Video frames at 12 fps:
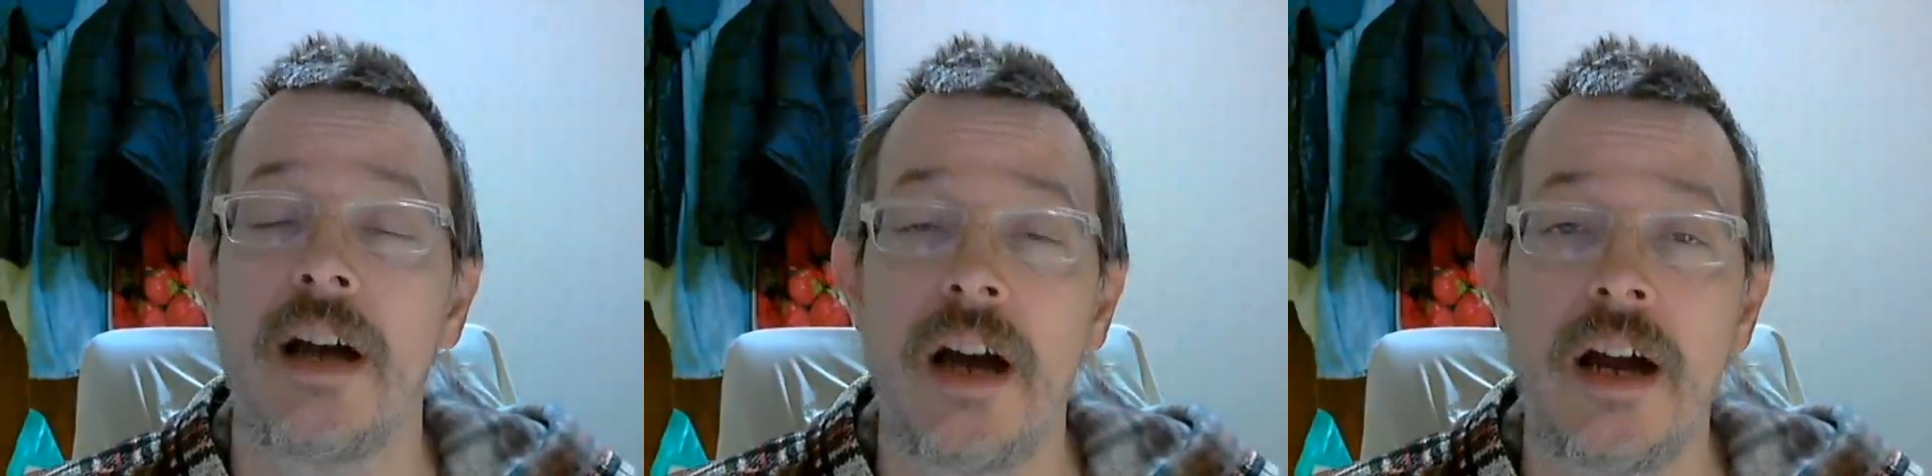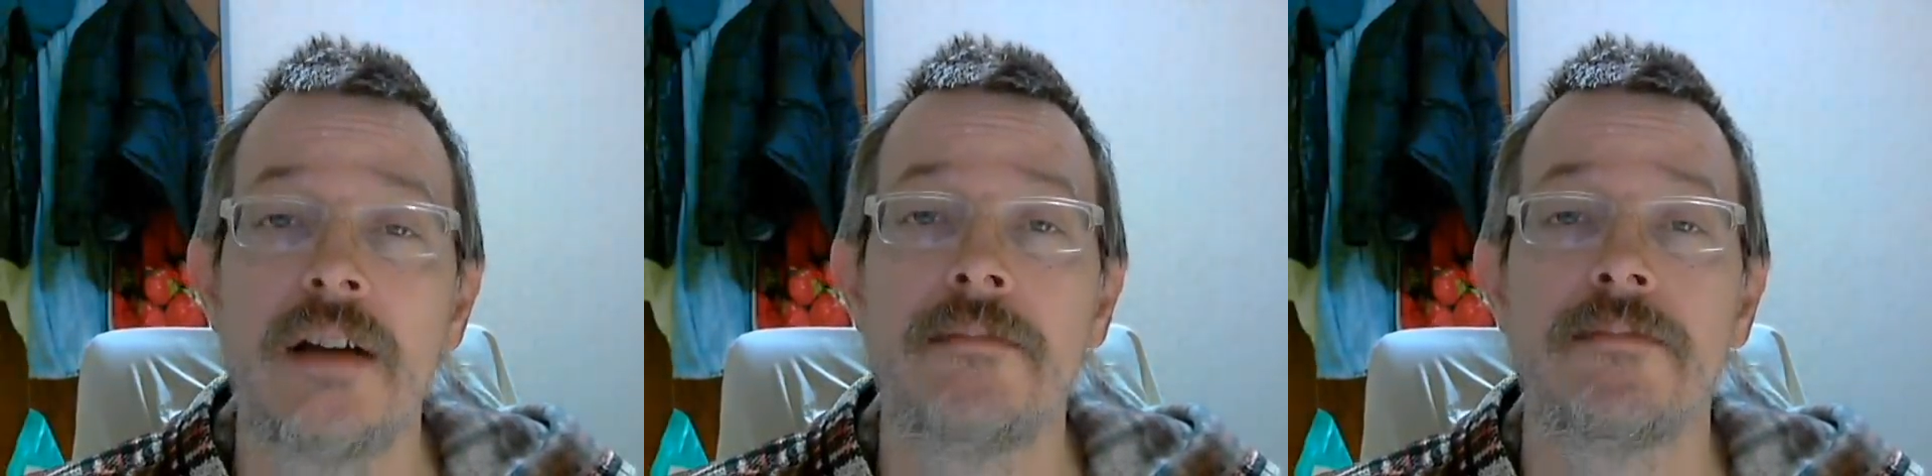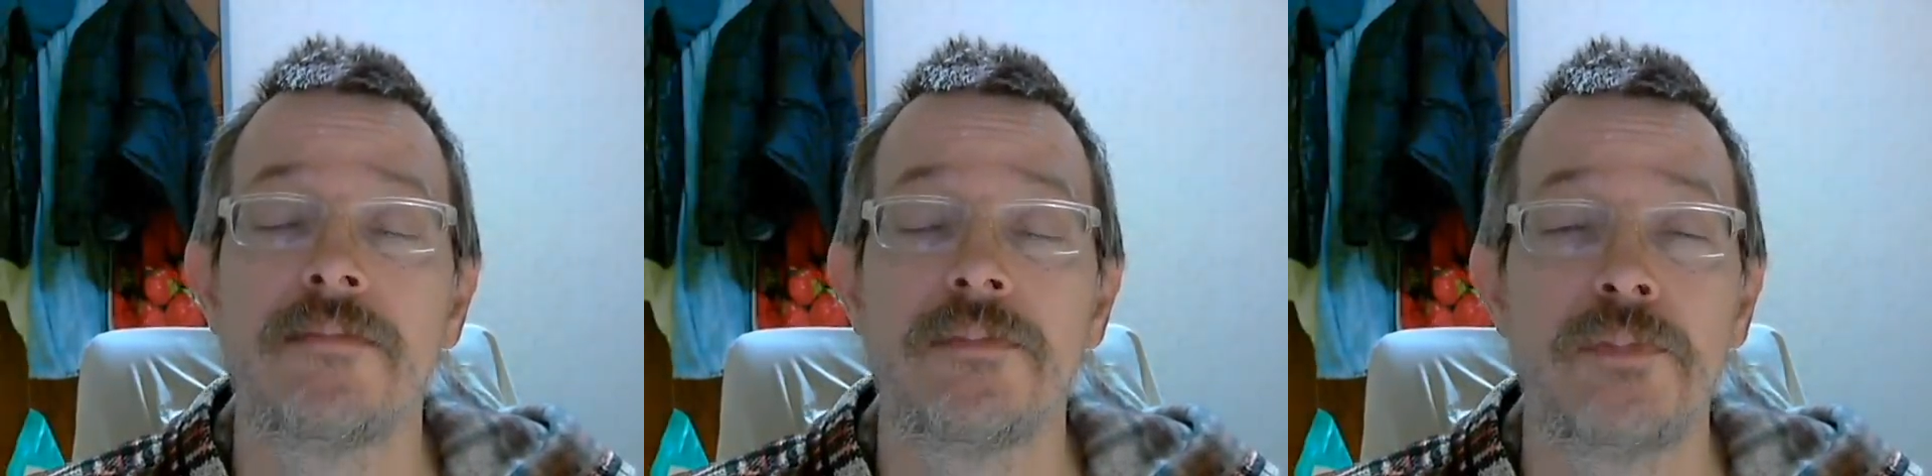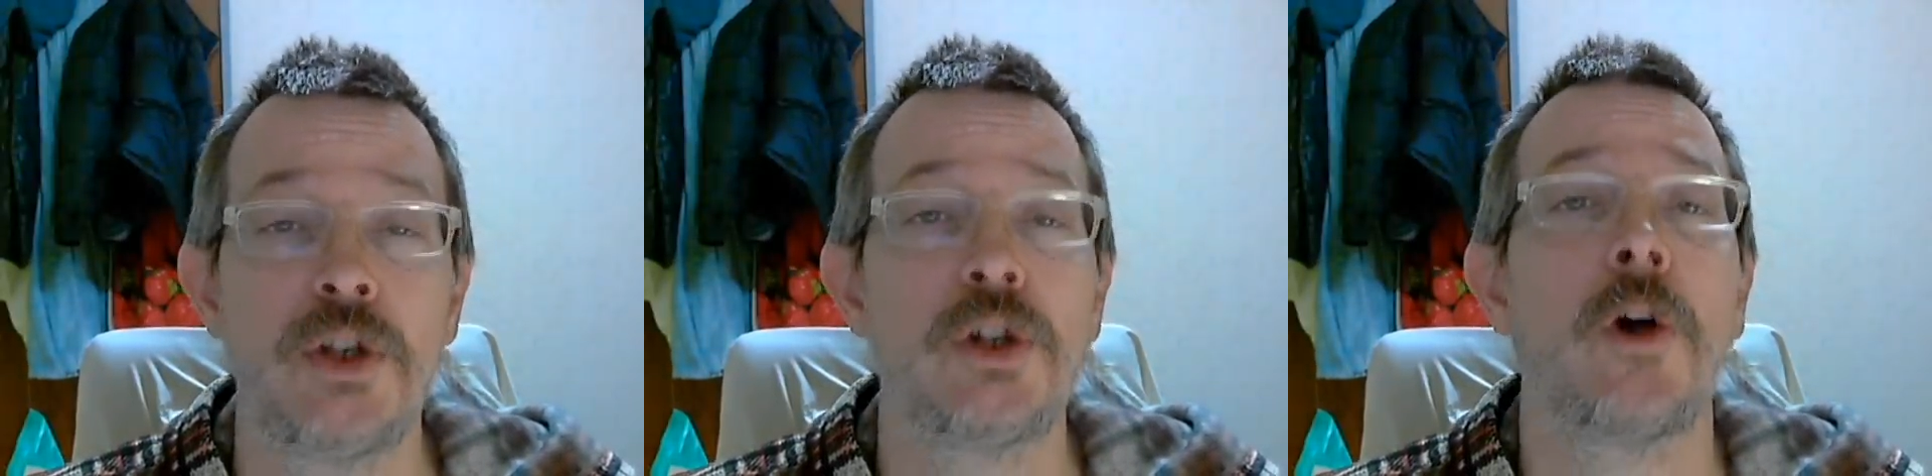hard,
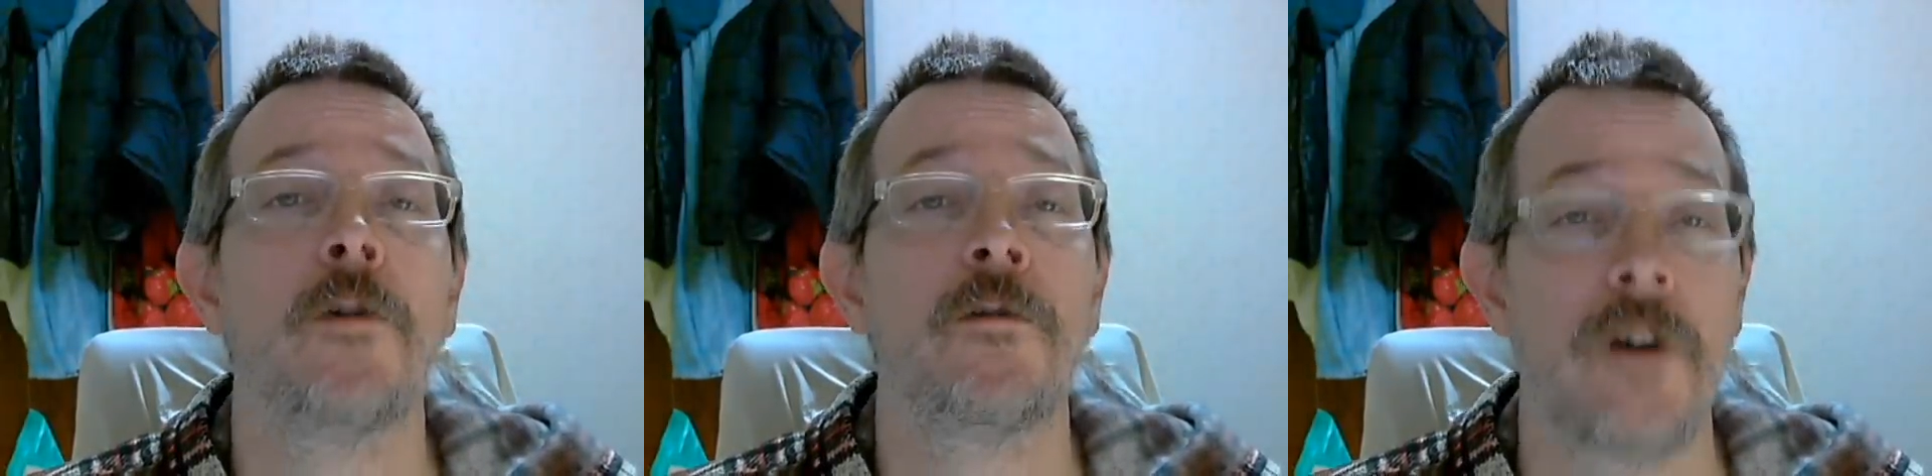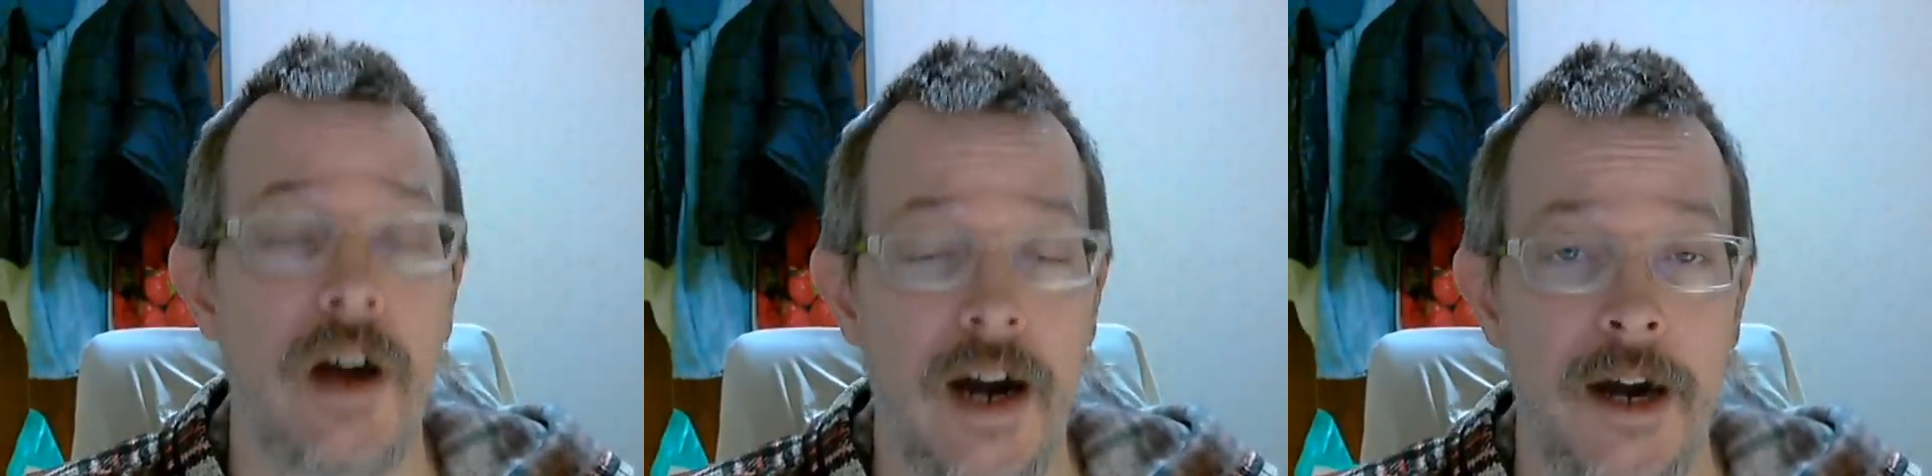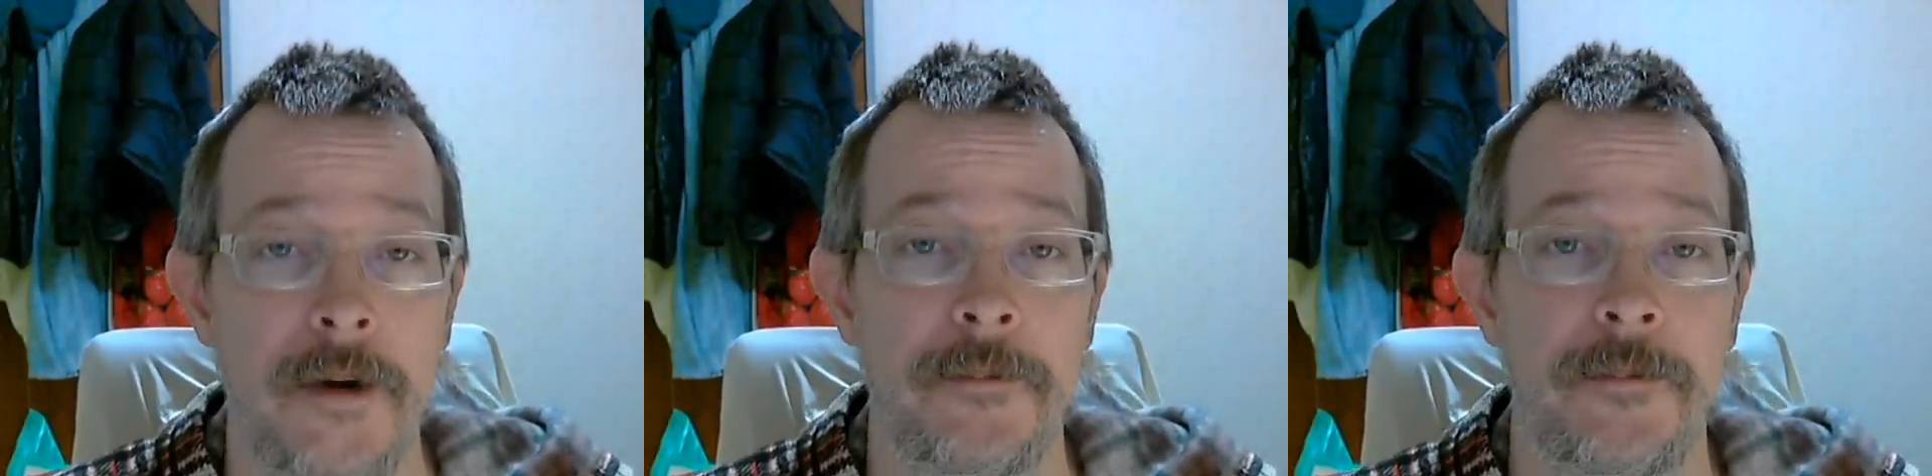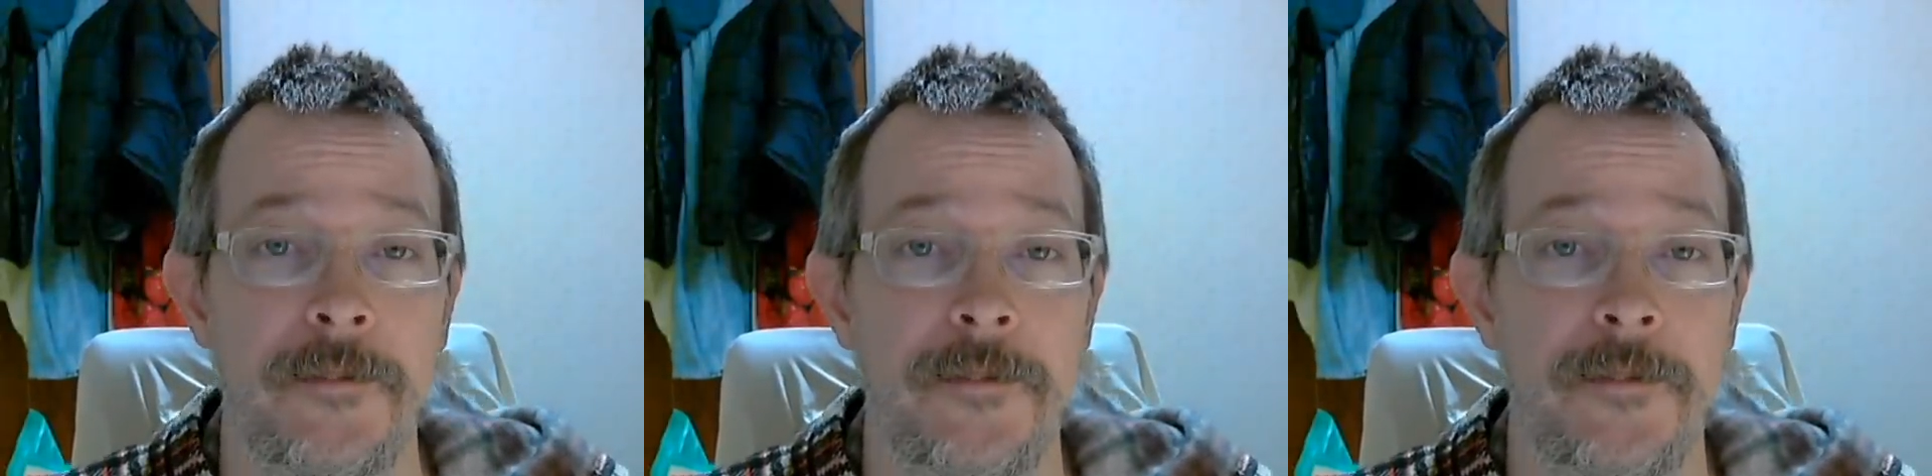you'll go far.